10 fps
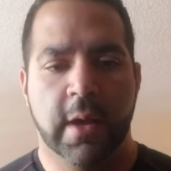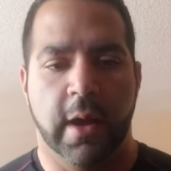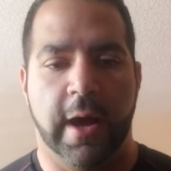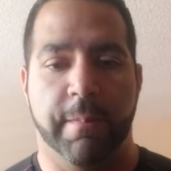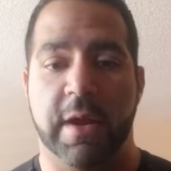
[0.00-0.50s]

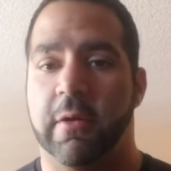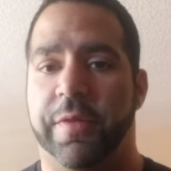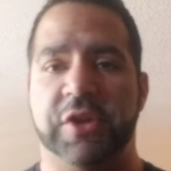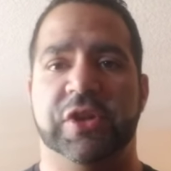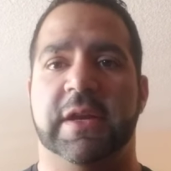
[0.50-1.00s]
Um, the other
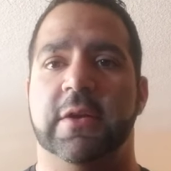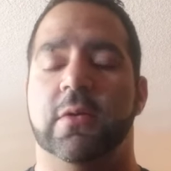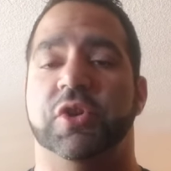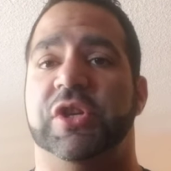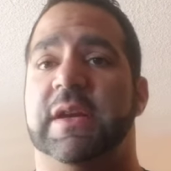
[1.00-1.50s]
thing she can
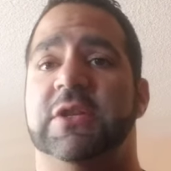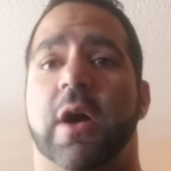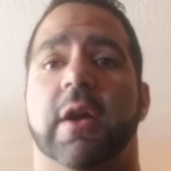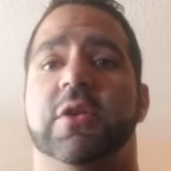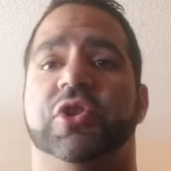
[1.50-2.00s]
do is she can
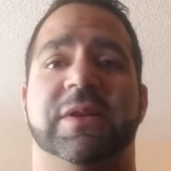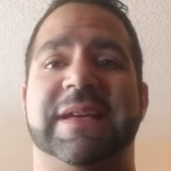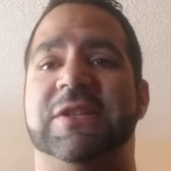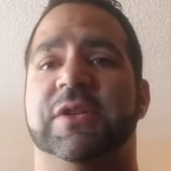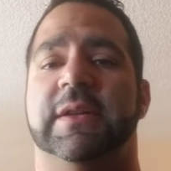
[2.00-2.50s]
talk to you
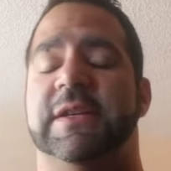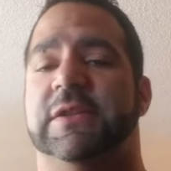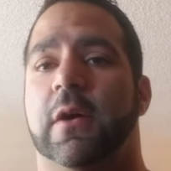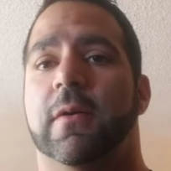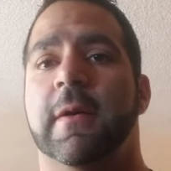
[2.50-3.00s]
strategically.
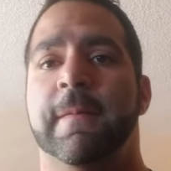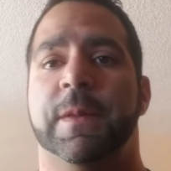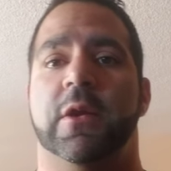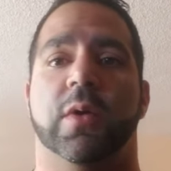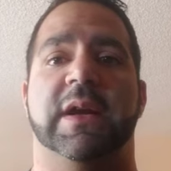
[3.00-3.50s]
So,
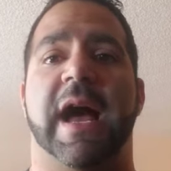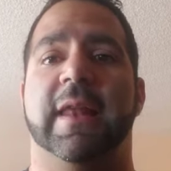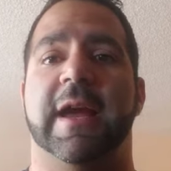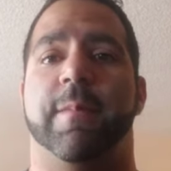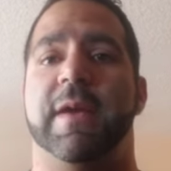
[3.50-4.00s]
you know, a guy
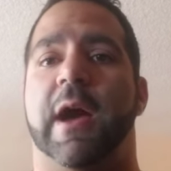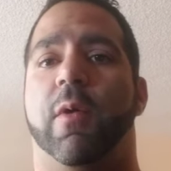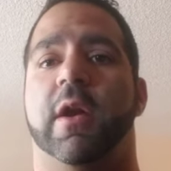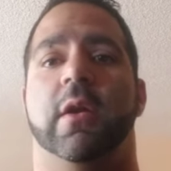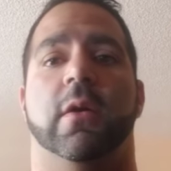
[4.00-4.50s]
like me, I
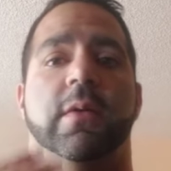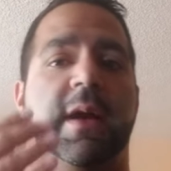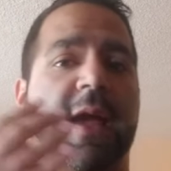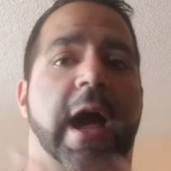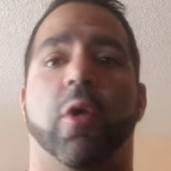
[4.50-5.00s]
want to know
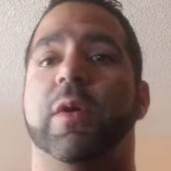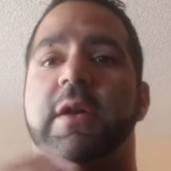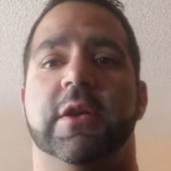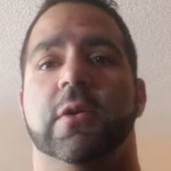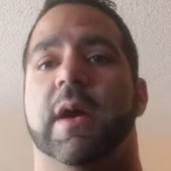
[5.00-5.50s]
how are we
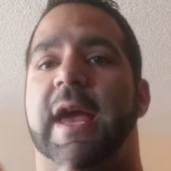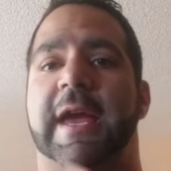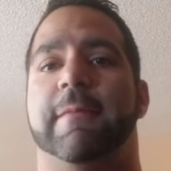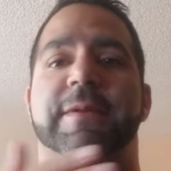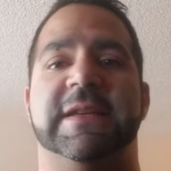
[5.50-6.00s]
going to do it?
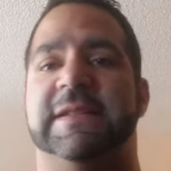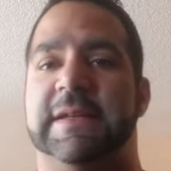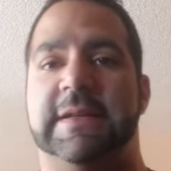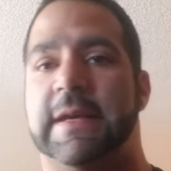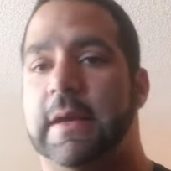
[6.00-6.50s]
A, B,
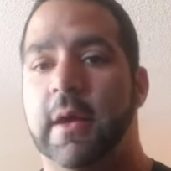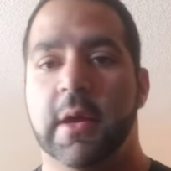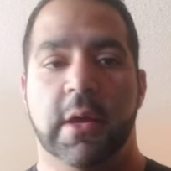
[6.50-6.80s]
C, D.